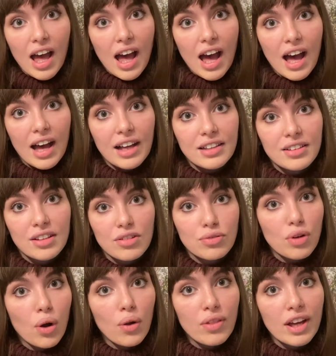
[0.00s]
and the
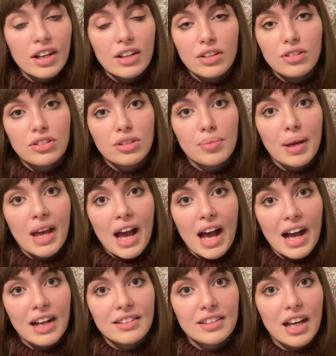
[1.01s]
role that glutamate
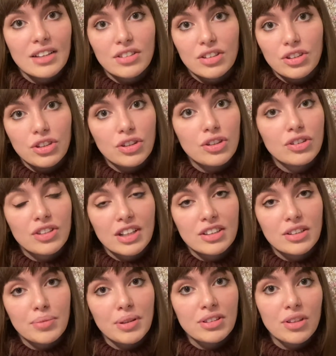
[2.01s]
has as a
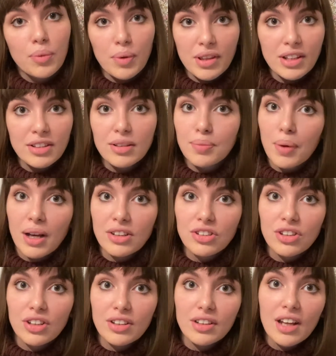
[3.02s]
neurotransmitter within
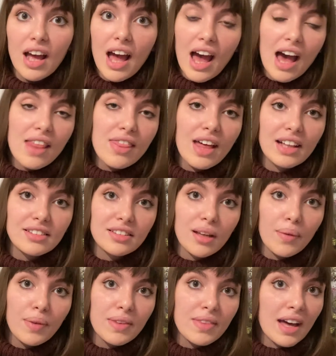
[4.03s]
depression. And that's
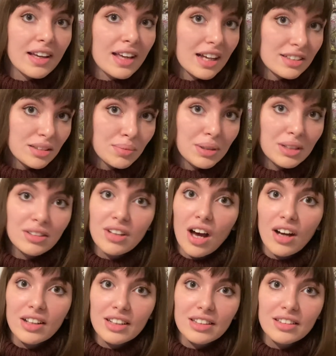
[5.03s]
something that ketamine
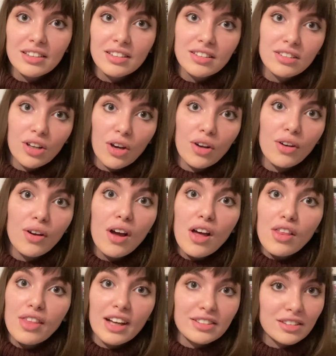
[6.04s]
targets. So
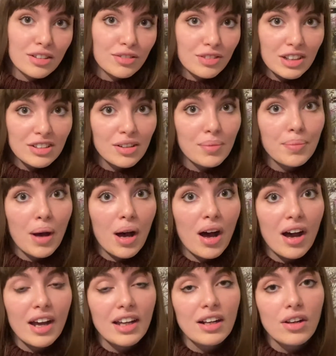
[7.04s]
that's the reason
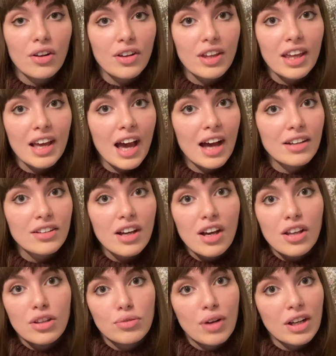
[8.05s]
behind looking at
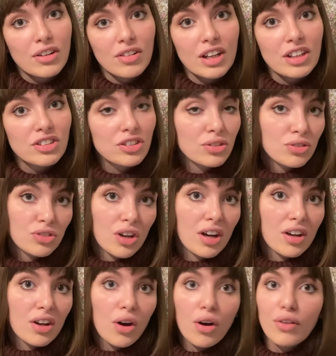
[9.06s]
the recreational
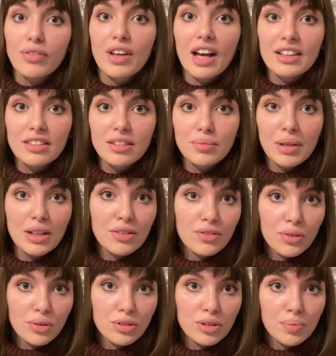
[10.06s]
drug of ketamine
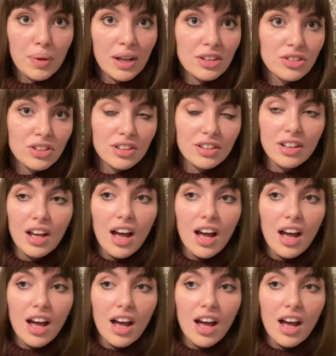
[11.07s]
for depression.